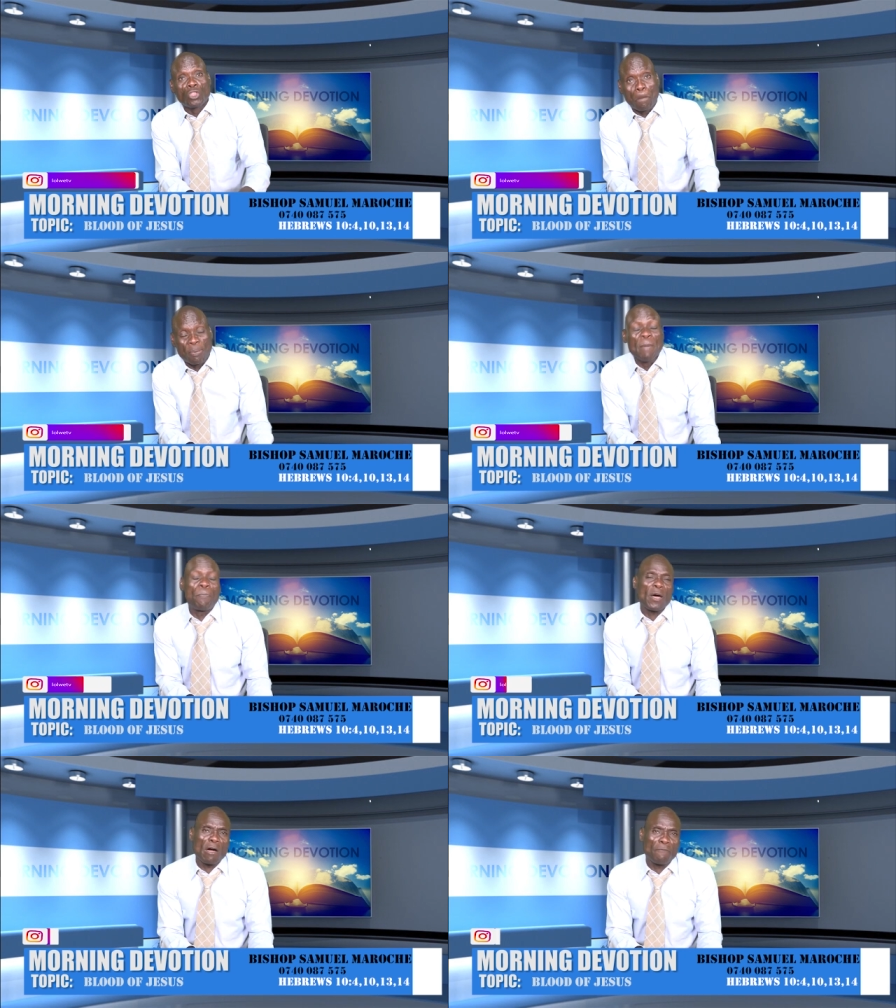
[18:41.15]
the
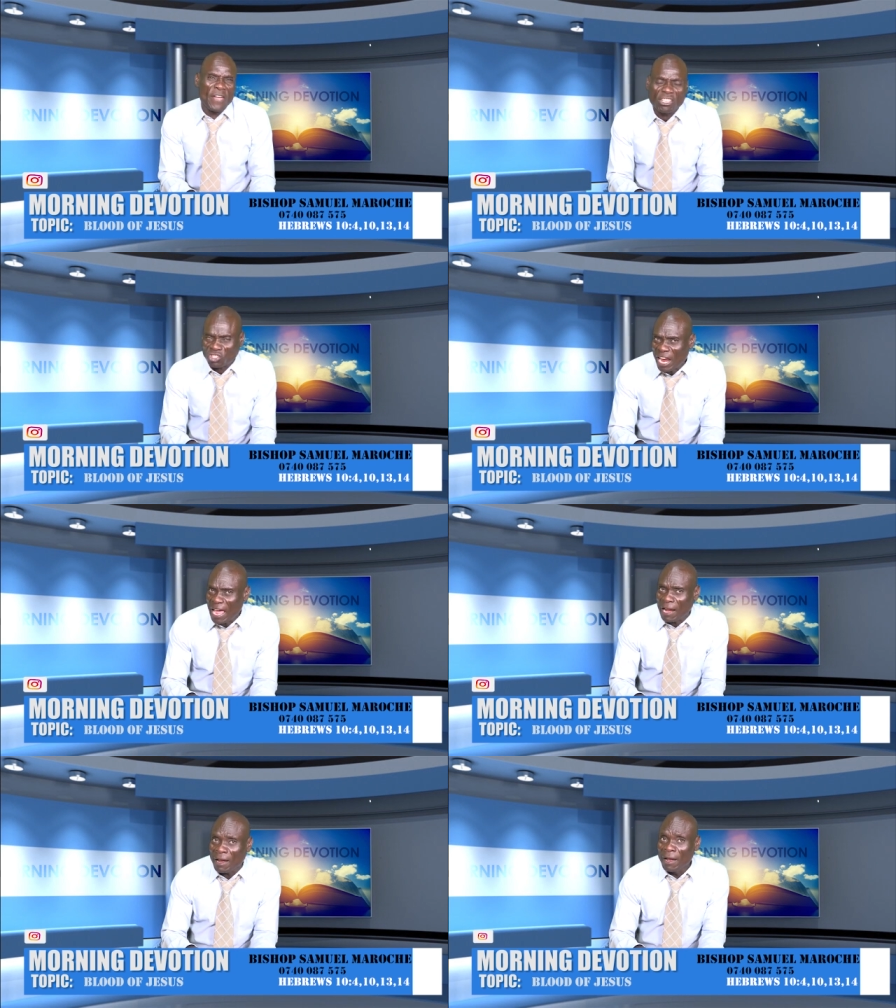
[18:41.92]
people of
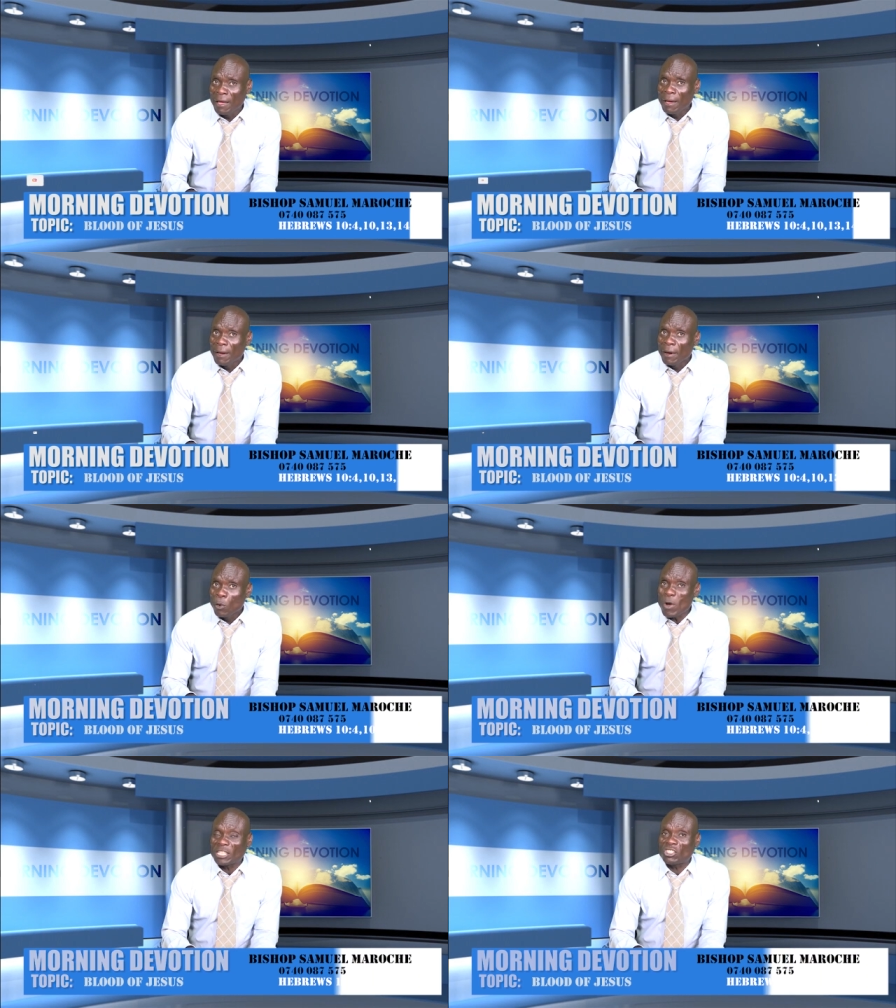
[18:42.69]
Israel
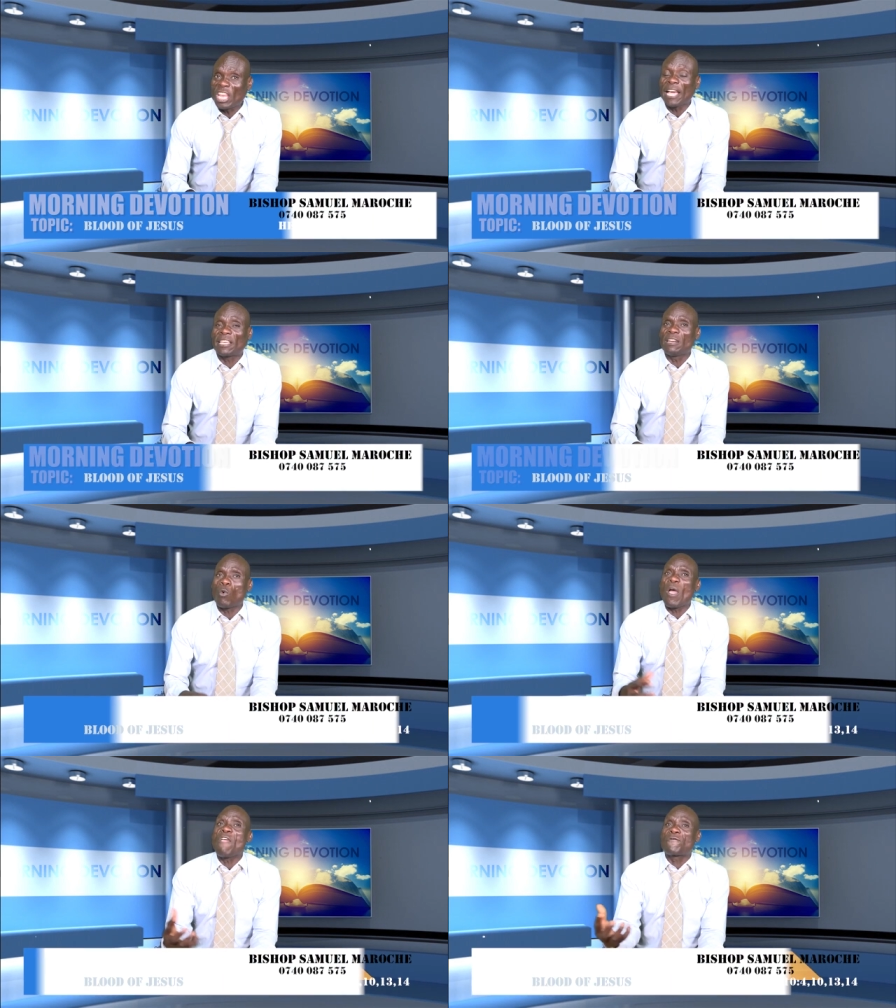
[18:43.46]
were
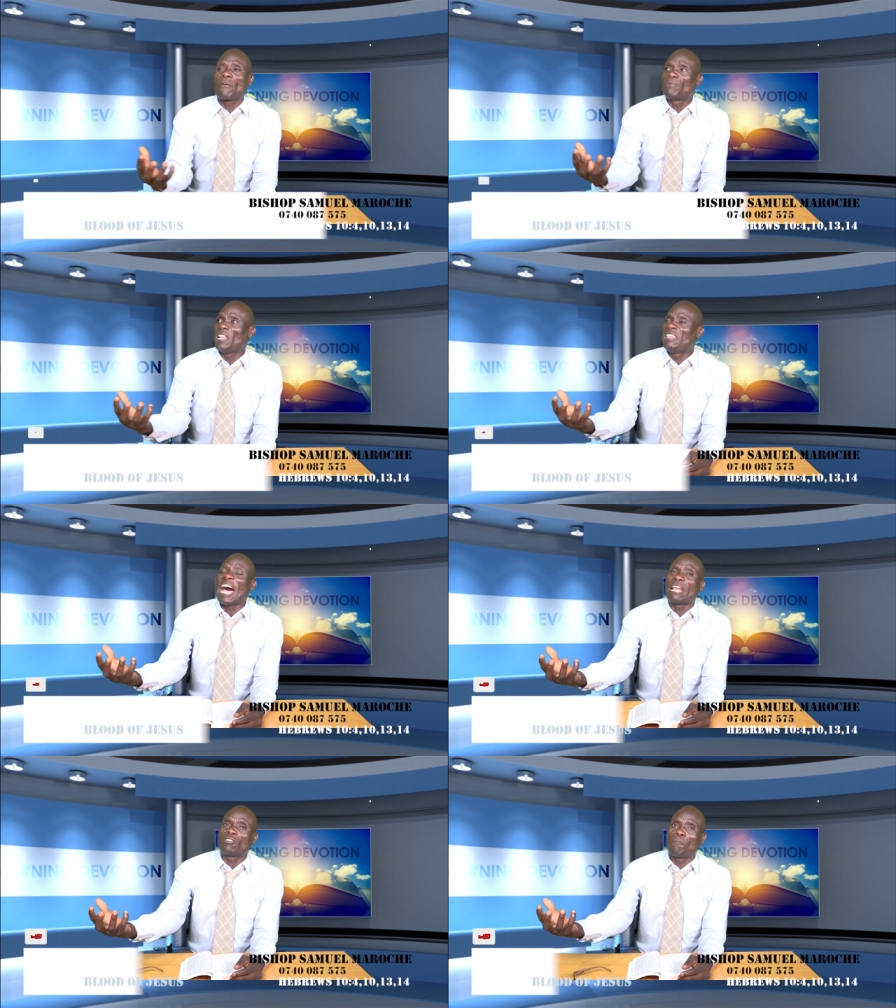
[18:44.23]
taken away from the
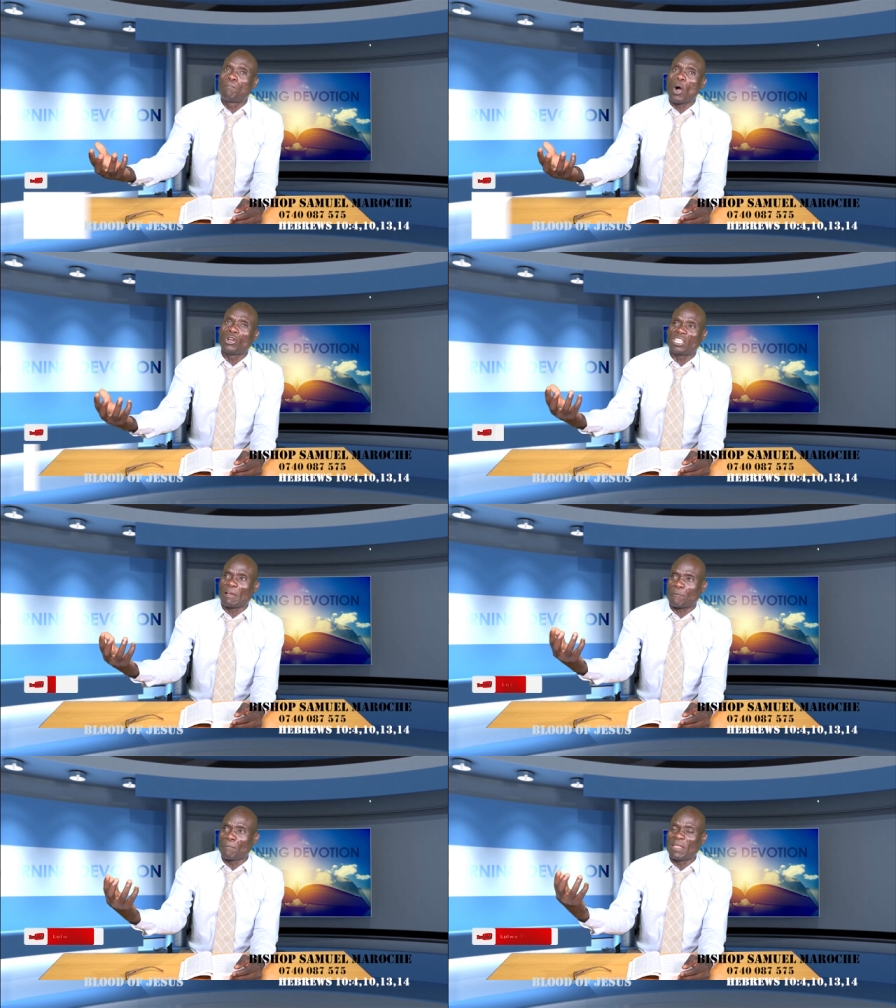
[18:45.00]
land of
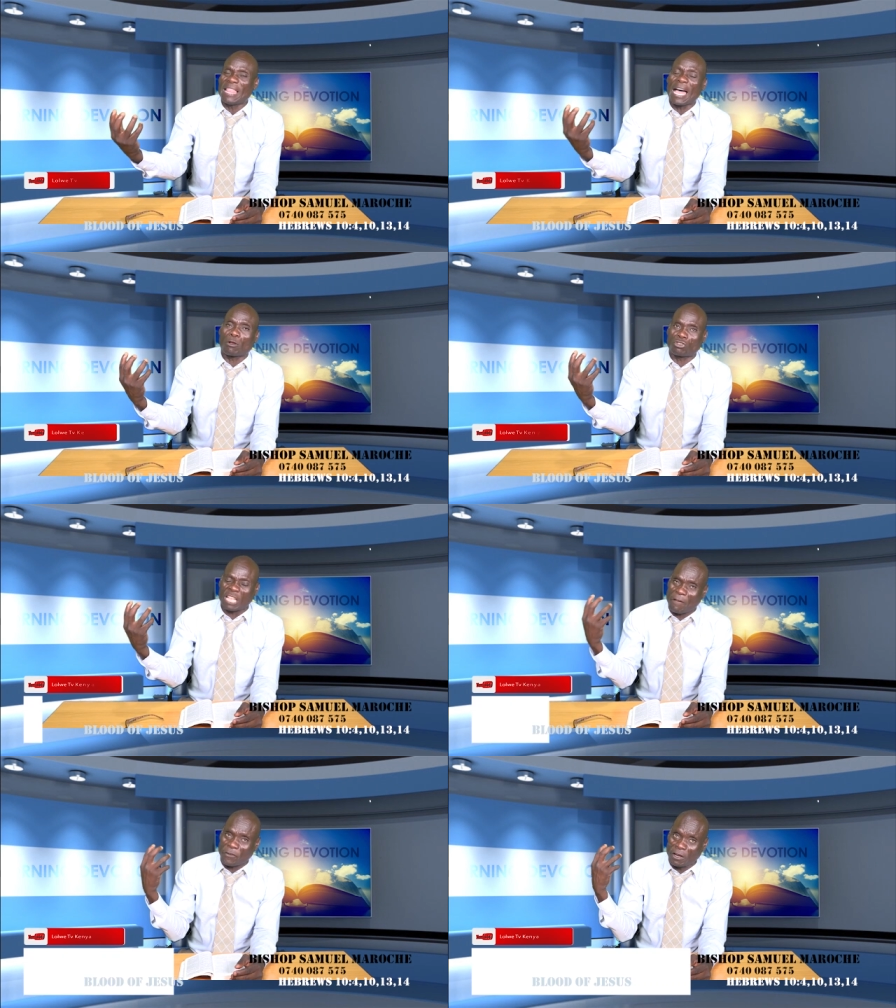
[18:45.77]
bondage and from the land
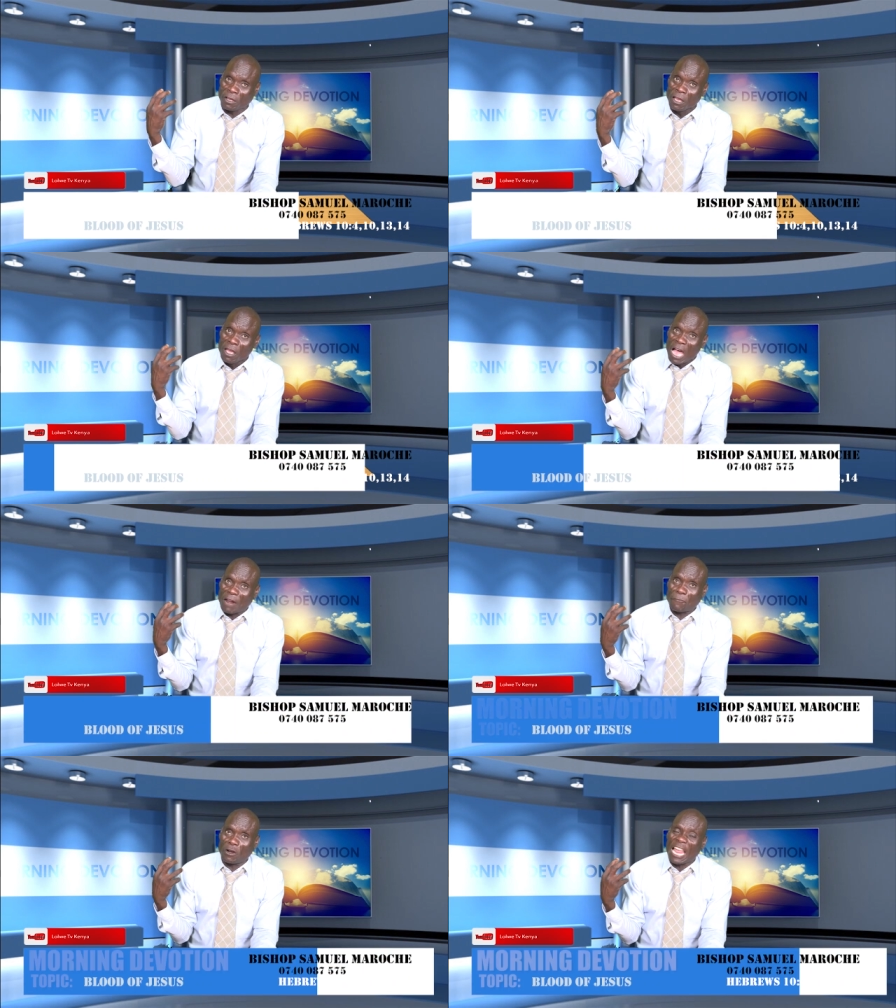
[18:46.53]
of suffering
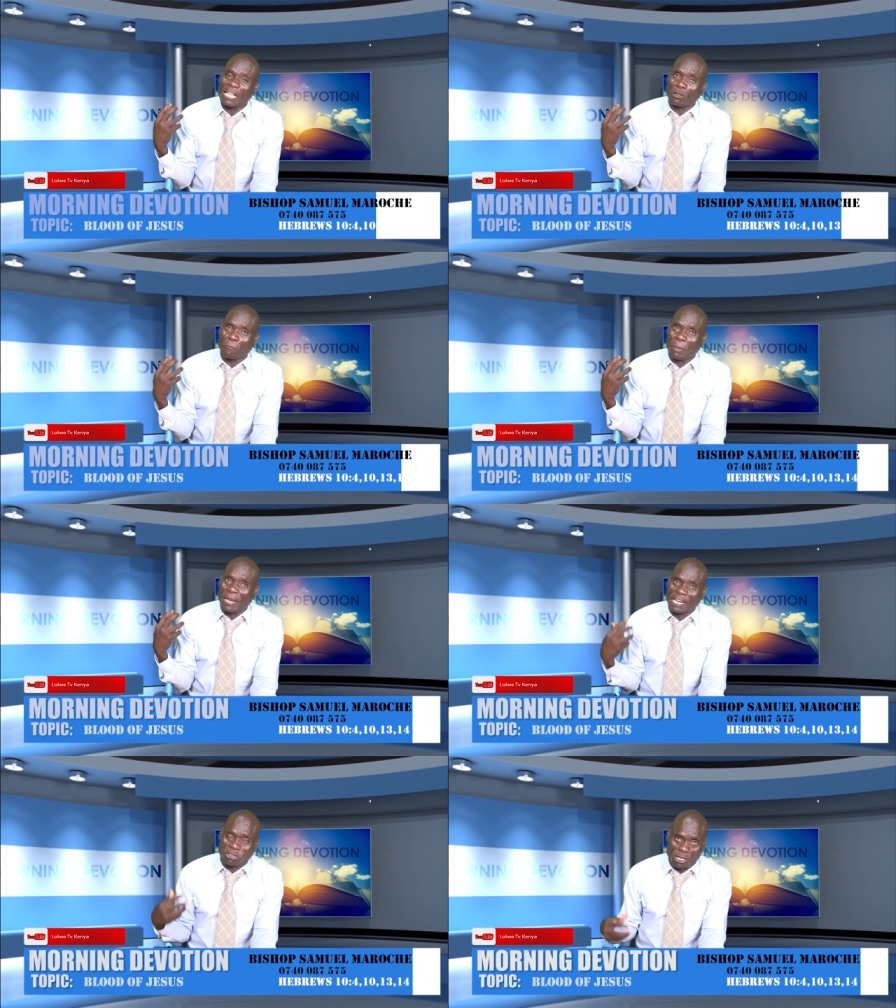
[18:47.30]
and from land
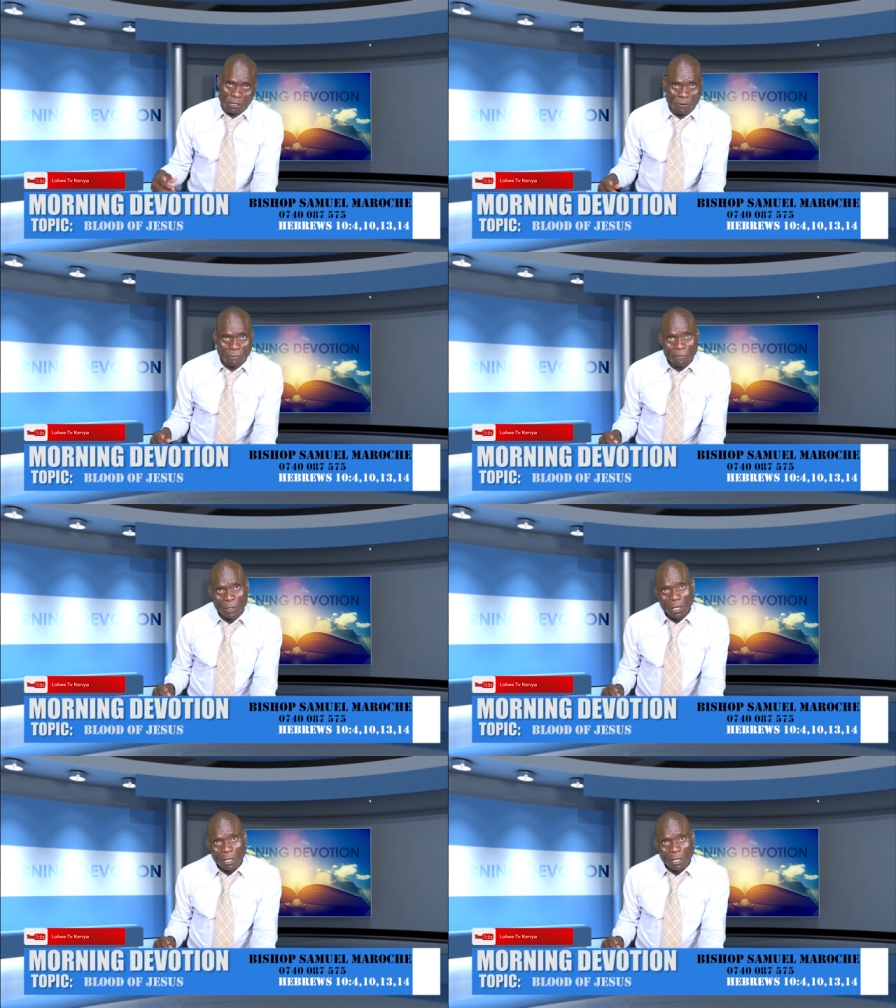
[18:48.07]
of belittling.